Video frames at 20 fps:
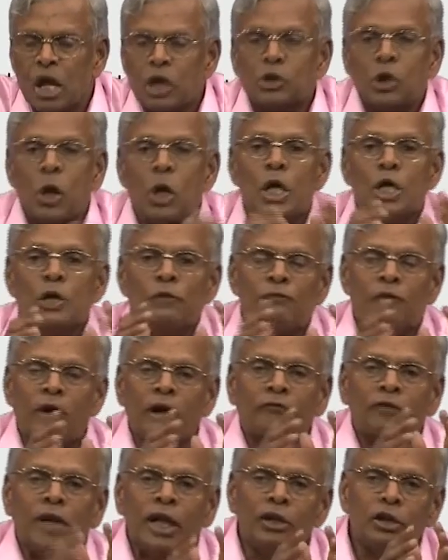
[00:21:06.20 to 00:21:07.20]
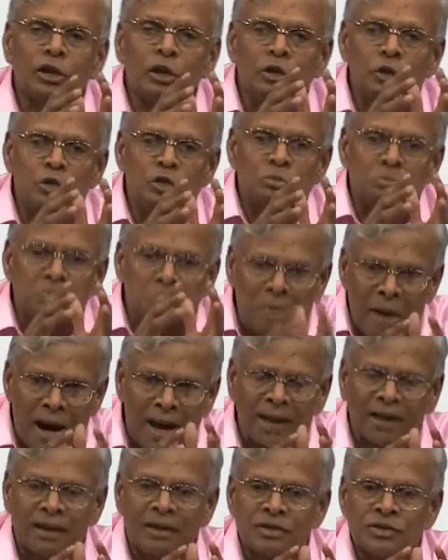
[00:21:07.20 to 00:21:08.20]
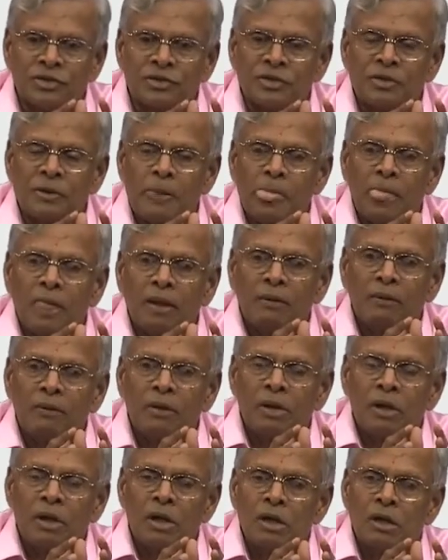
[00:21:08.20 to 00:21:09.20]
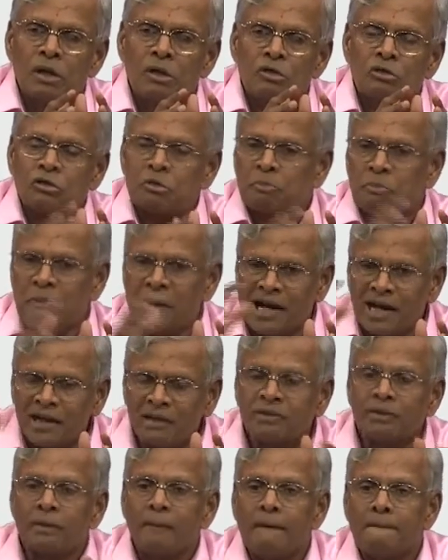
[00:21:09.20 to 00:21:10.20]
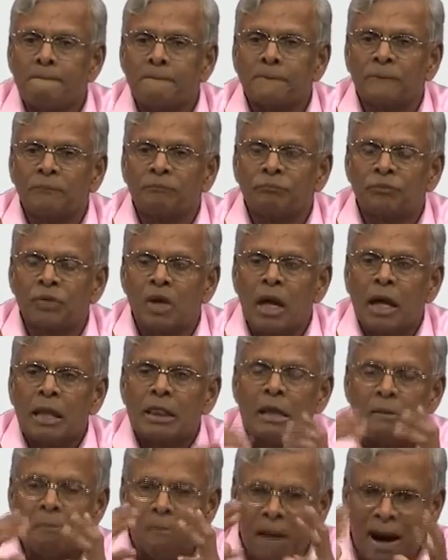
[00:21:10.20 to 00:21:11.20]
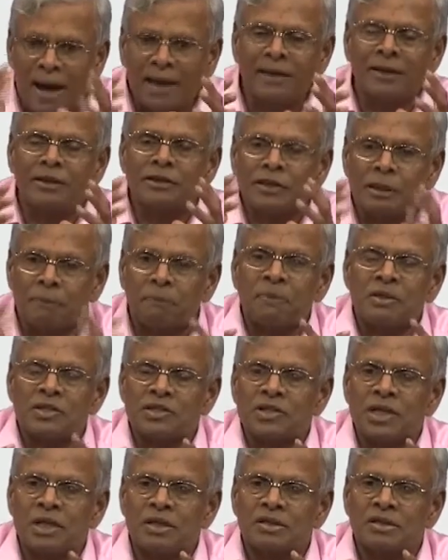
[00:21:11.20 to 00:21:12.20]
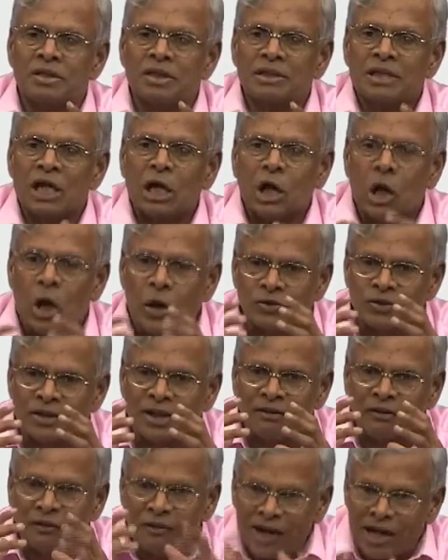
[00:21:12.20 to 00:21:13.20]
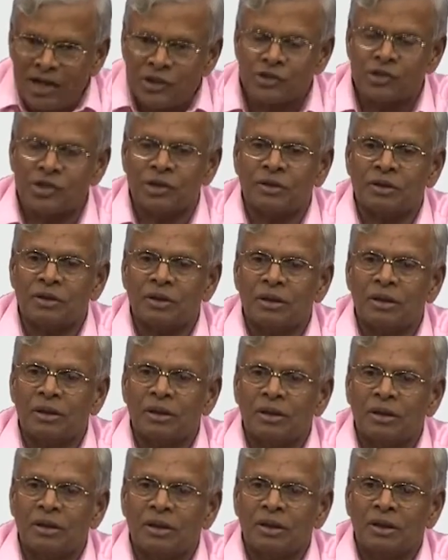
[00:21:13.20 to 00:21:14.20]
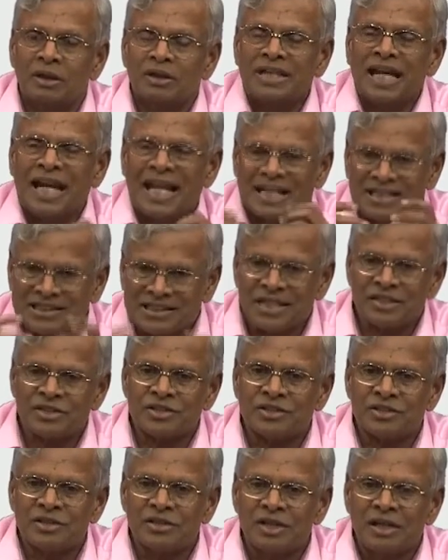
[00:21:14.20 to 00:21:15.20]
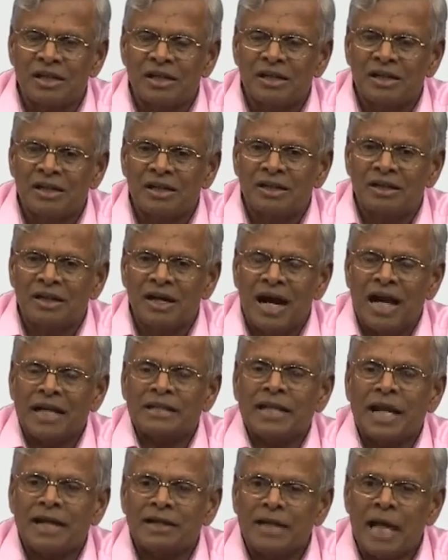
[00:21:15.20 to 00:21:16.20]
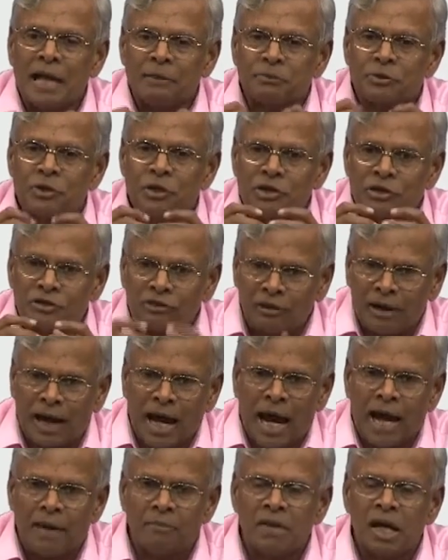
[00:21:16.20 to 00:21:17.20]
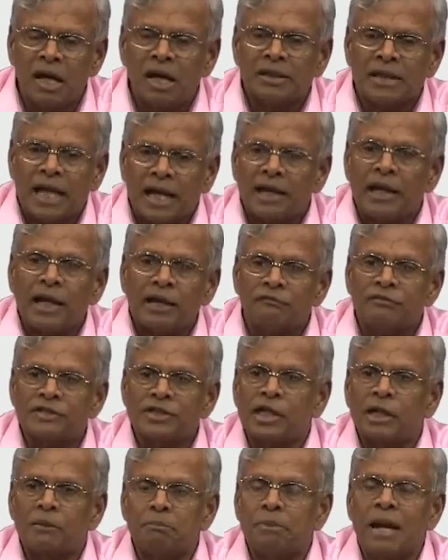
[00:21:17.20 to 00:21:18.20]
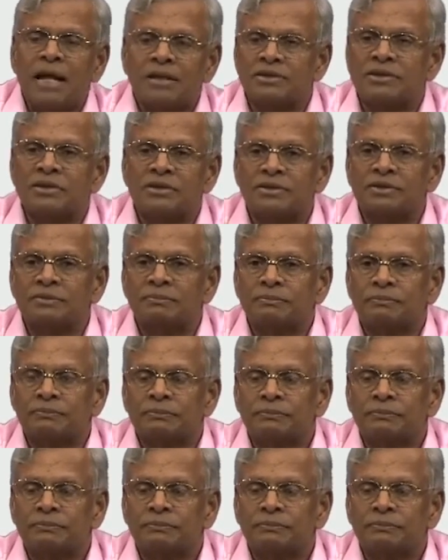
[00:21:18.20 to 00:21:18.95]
So if you are trying to use models to predict, the models represent the causal relation that exists and that helps to describe the underlying physical process.